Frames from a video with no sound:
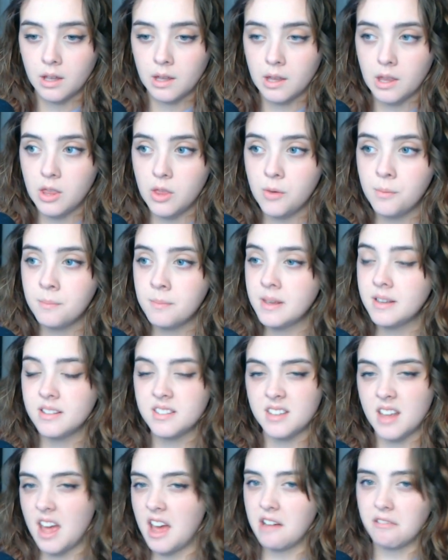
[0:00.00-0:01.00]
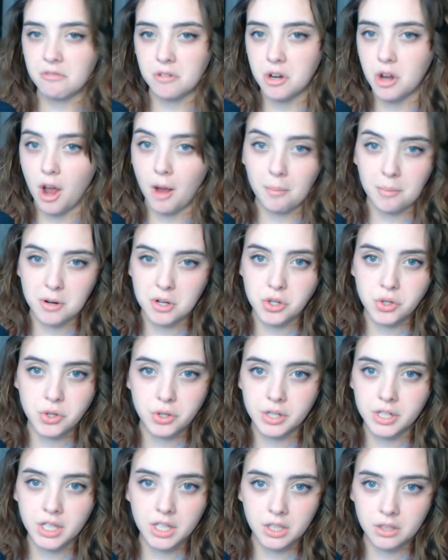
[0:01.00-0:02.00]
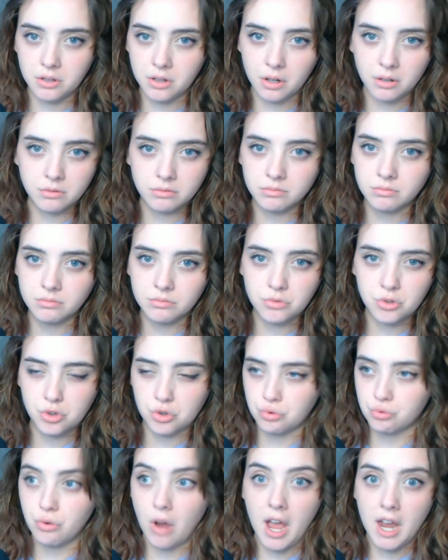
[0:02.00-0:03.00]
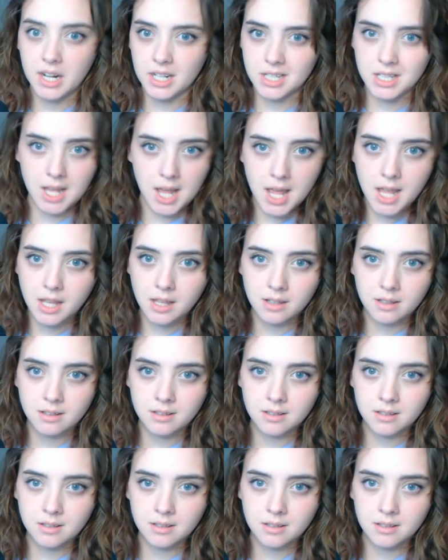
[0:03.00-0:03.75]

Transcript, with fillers: you miss every opportunity you don't try to take.